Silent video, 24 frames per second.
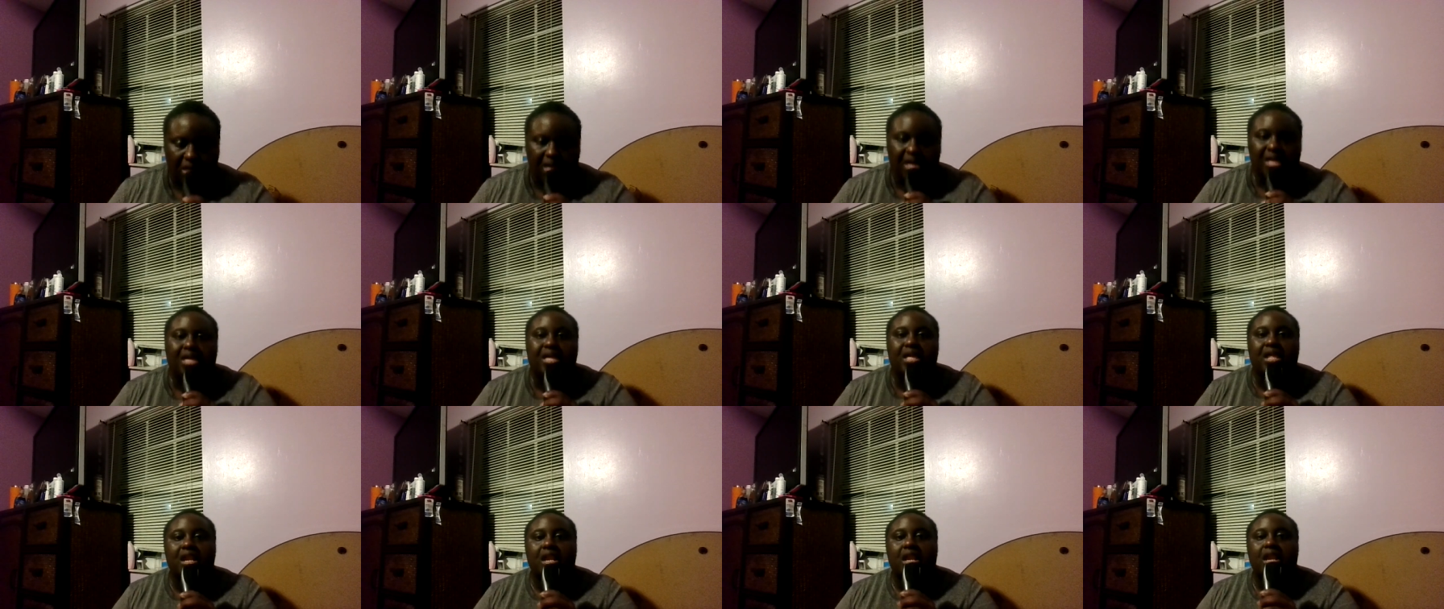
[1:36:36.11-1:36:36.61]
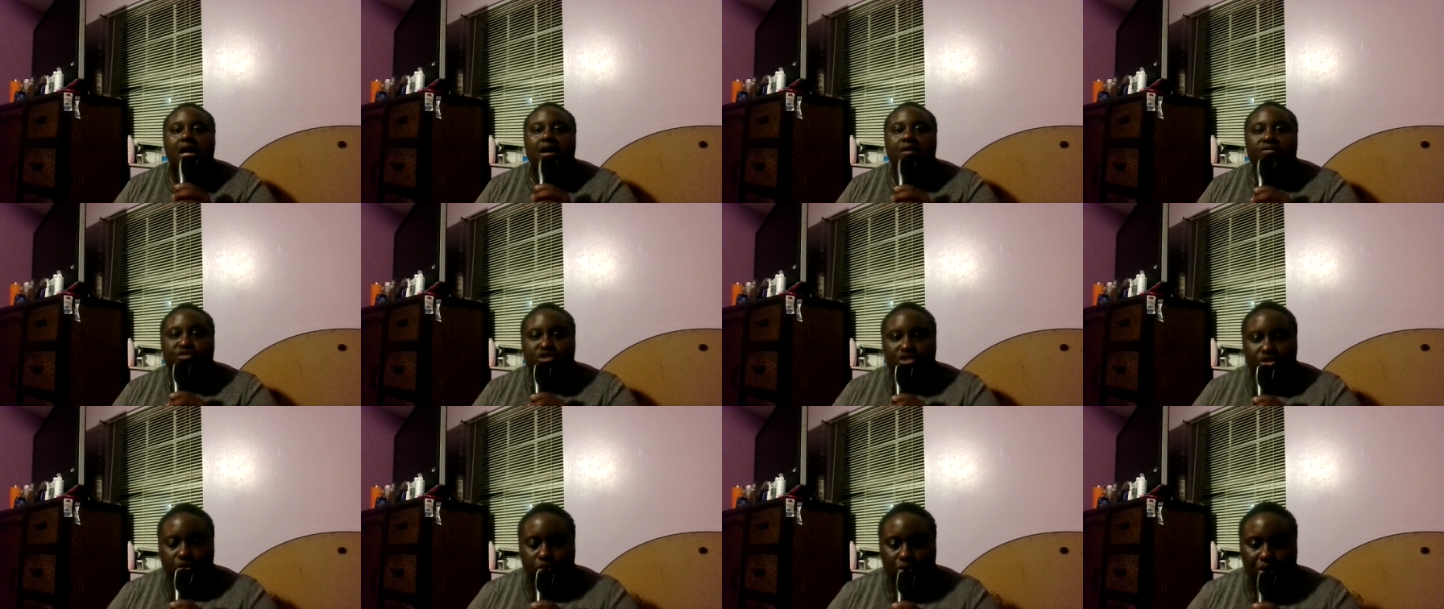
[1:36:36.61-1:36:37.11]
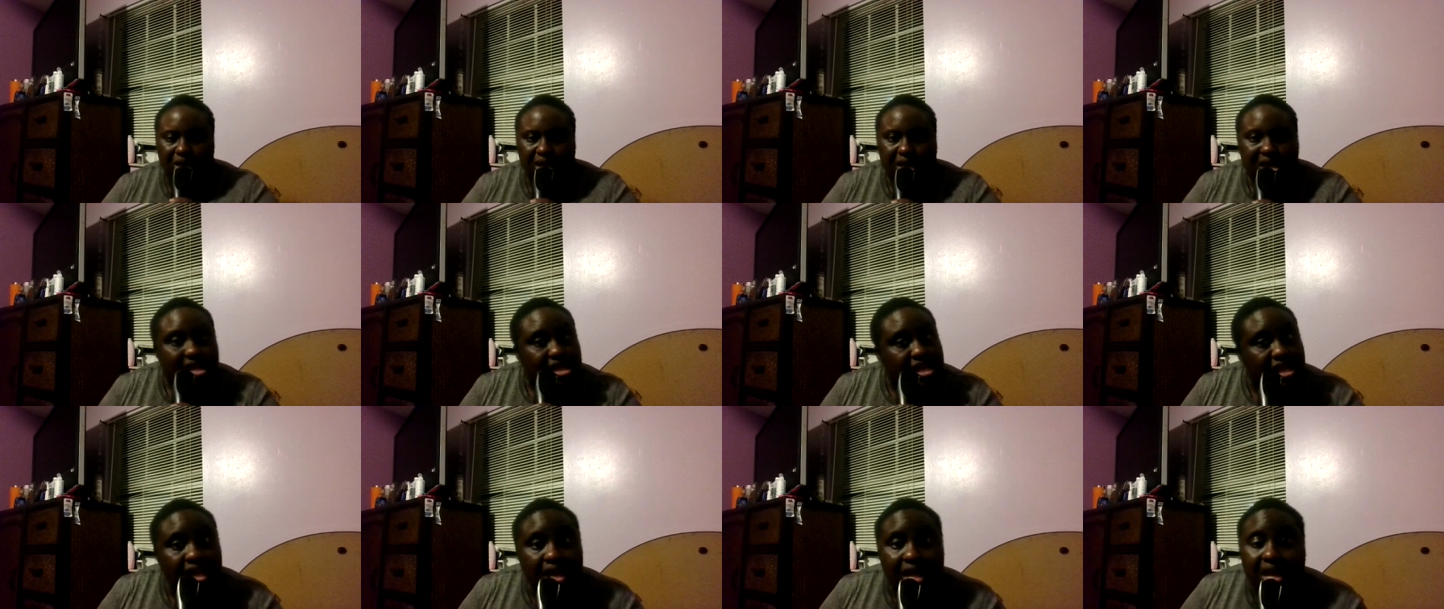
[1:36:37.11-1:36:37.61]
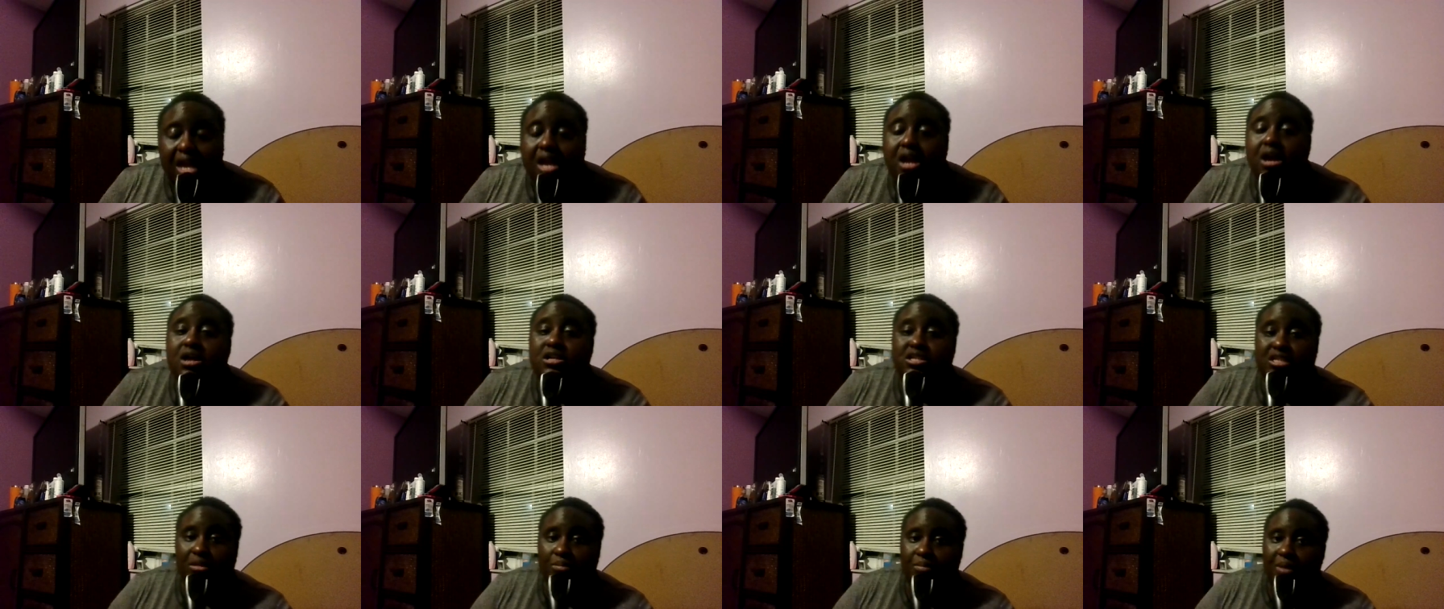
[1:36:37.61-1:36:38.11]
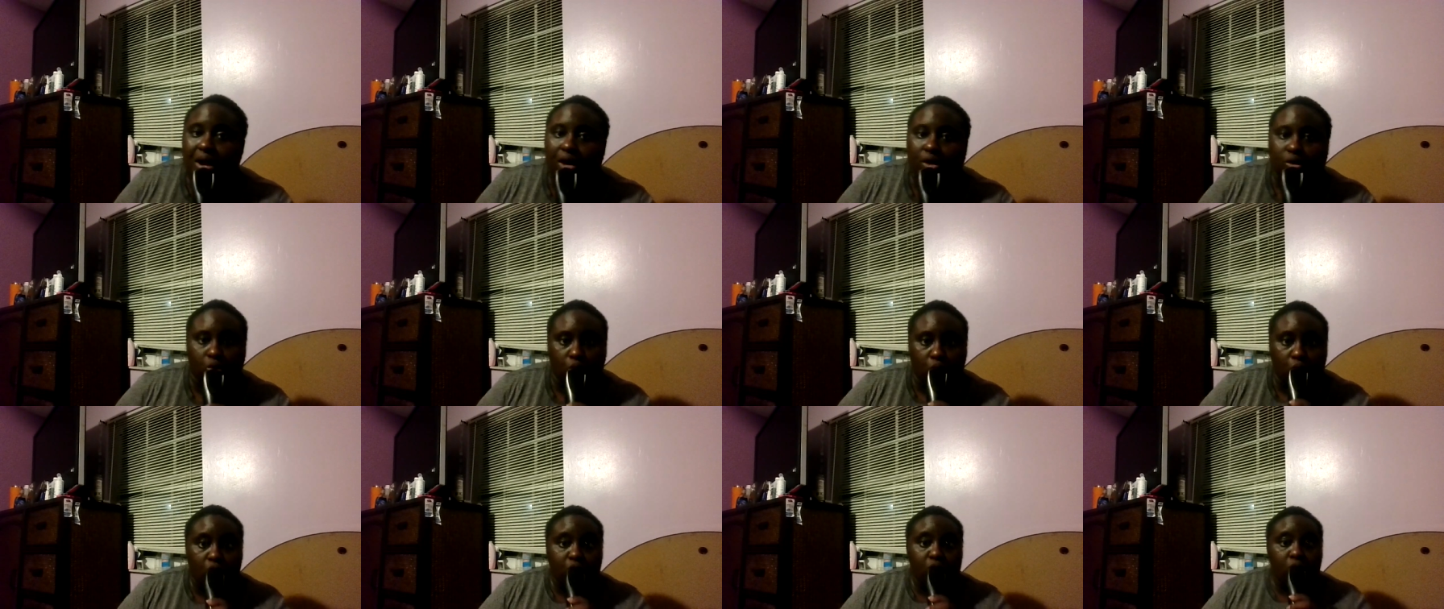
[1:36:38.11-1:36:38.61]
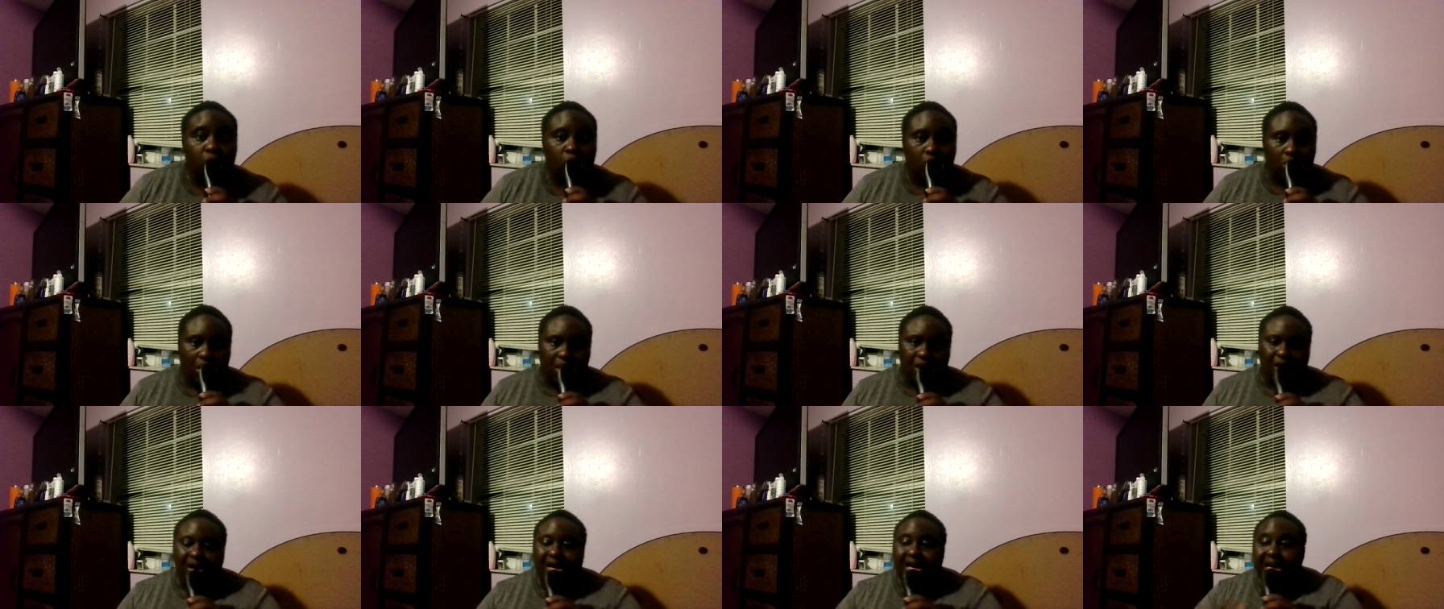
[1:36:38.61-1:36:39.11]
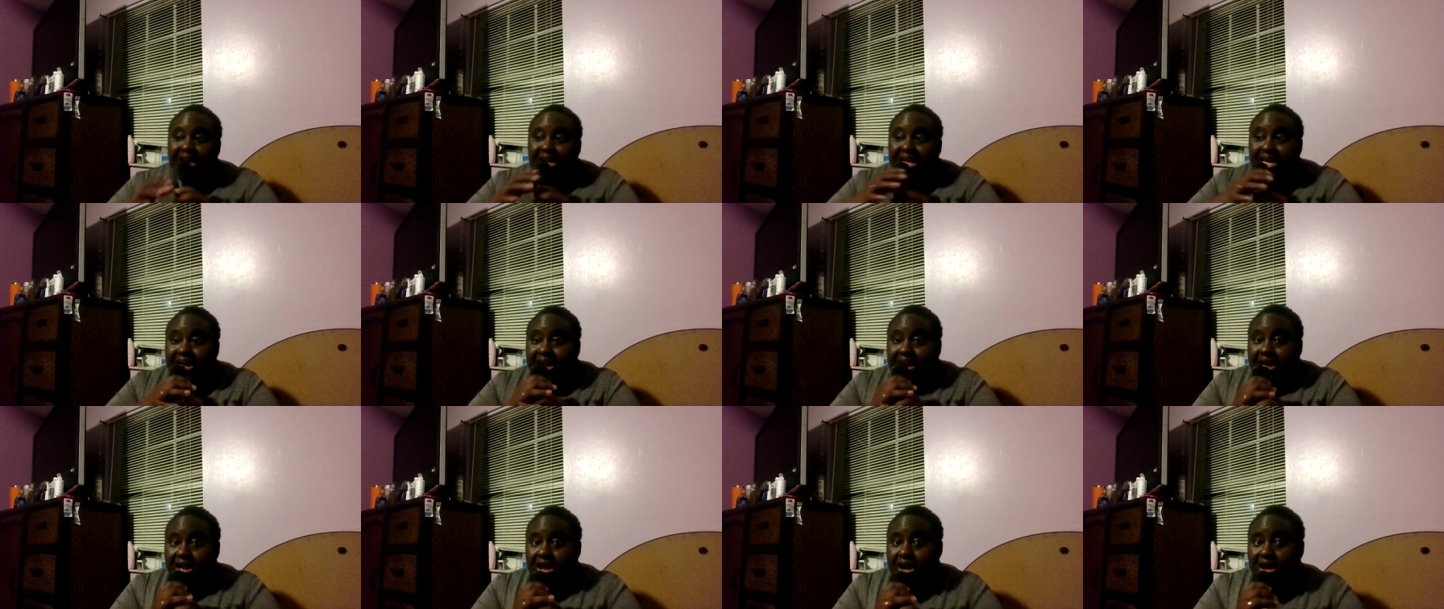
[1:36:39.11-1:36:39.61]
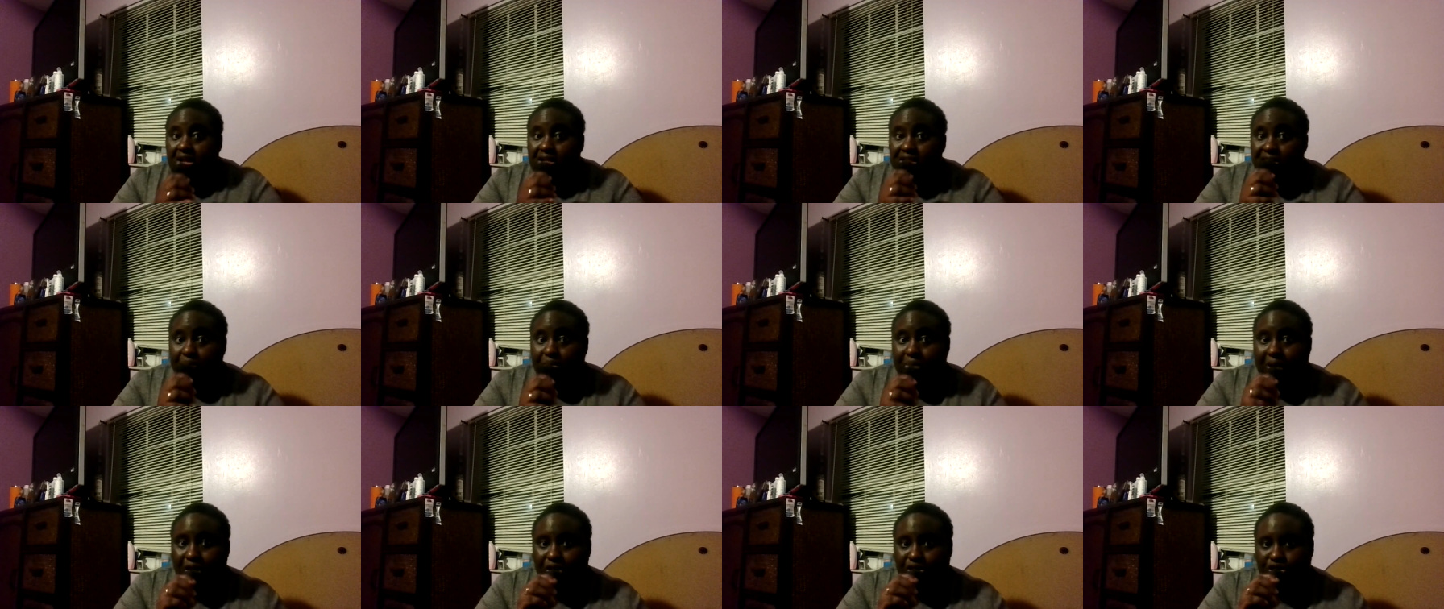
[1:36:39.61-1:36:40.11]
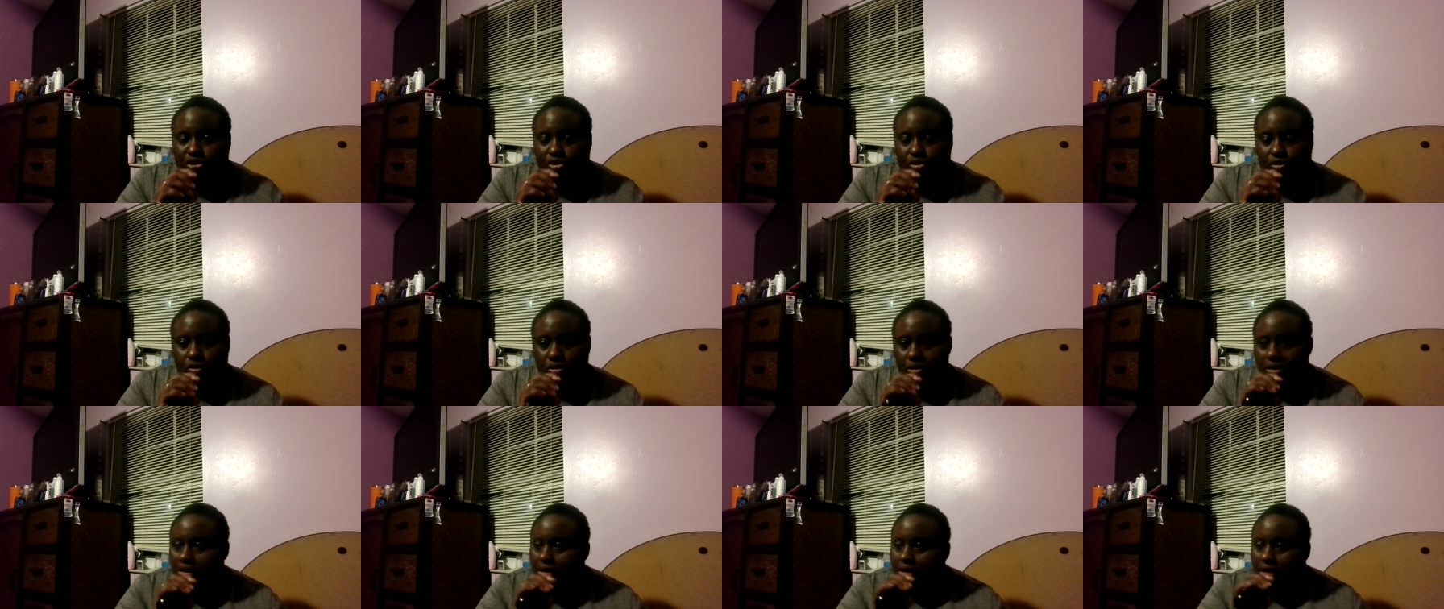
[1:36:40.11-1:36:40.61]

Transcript: He loves you. He cares about who you are. He cares about you.